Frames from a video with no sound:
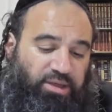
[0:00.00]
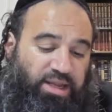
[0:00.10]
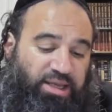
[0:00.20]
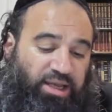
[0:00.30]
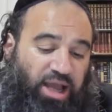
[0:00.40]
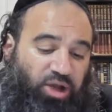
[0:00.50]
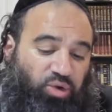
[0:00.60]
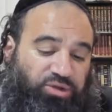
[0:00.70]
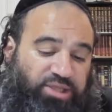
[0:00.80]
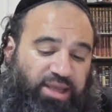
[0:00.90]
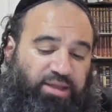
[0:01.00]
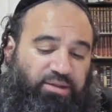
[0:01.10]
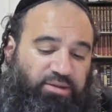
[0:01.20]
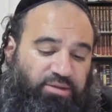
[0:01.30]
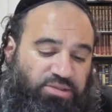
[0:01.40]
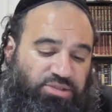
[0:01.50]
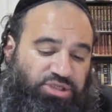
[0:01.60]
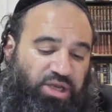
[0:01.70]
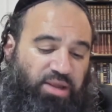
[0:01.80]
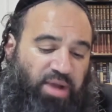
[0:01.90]
nikra choteh
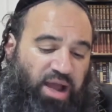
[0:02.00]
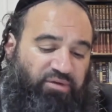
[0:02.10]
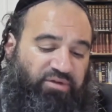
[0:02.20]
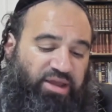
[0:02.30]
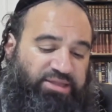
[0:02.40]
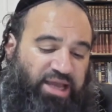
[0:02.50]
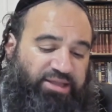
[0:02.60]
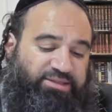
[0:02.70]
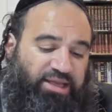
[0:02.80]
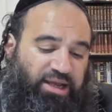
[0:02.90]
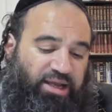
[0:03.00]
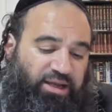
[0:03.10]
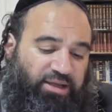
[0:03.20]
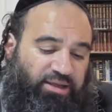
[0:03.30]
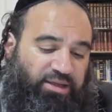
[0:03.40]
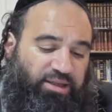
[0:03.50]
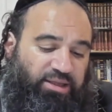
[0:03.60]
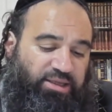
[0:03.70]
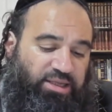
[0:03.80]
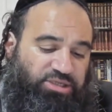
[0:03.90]
shene'emar ve'yadata
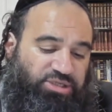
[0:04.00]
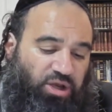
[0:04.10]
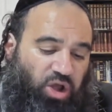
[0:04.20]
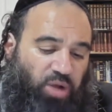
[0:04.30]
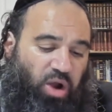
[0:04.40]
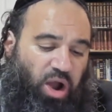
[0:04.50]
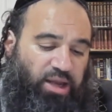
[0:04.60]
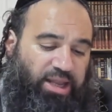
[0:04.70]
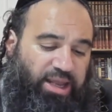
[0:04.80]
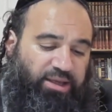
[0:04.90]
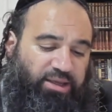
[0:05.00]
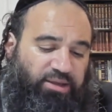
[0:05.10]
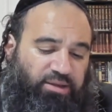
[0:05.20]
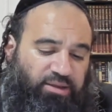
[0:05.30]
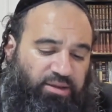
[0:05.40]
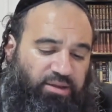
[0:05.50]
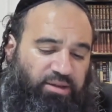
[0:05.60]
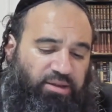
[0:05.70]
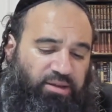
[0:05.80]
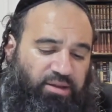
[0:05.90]
ki shalom o'alech.
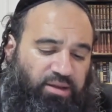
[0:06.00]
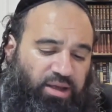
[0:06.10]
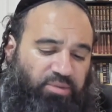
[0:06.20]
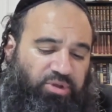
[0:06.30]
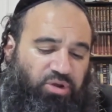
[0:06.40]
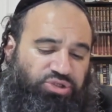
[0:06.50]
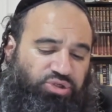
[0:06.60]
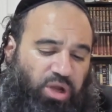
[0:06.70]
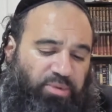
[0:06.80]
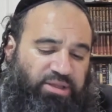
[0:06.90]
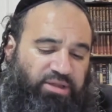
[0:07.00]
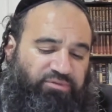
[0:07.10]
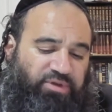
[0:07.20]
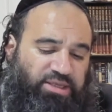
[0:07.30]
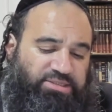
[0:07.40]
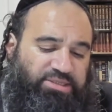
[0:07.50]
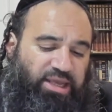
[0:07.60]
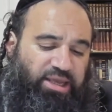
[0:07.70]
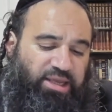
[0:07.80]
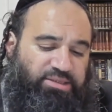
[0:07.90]
Rabbi Yoshua ben Levi
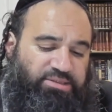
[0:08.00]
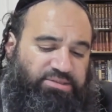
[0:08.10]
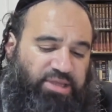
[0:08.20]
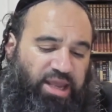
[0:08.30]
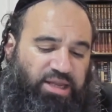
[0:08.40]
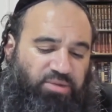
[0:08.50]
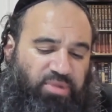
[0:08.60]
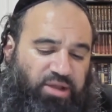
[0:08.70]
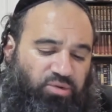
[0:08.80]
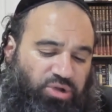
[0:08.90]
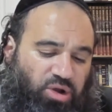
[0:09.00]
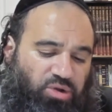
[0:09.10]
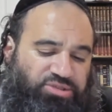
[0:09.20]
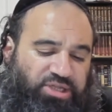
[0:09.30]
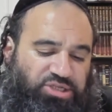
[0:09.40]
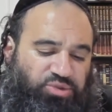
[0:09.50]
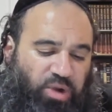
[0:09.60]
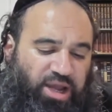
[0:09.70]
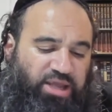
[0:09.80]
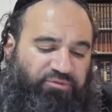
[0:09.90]
says, any man who knows that his
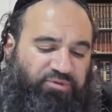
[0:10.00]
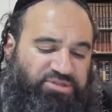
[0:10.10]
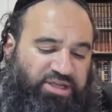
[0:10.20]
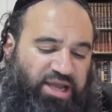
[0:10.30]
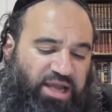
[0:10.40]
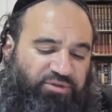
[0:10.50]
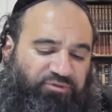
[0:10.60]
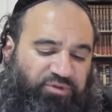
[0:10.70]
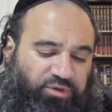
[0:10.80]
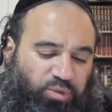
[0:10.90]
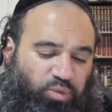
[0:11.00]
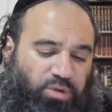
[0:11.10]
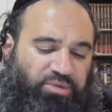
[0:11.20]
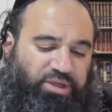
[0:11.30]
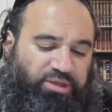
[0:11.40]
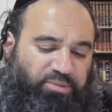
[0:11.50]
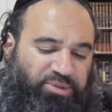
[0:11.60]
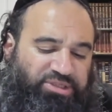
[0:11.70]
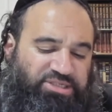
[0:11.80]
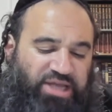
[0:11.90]
wife is a God-fearing woman
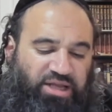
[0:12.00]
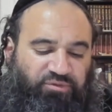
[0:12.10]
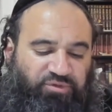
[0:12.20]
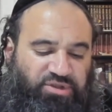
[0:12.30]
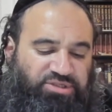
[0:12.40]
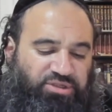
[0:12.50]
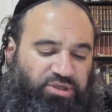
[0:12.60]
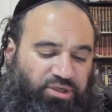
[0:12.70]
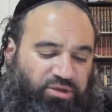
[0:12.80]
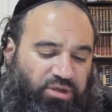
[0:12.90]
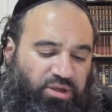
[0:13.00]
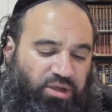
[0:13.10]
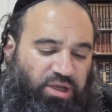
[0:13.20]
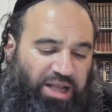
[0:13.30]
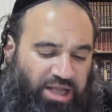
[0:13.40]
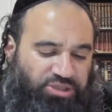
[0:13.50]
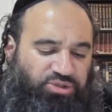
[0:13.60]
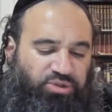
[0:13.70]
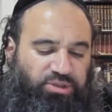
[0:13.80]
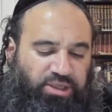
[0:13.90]
but does not visit her
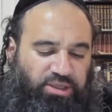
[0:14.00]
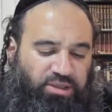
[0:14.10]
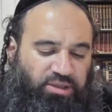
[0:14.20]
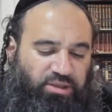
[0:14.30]
conjugally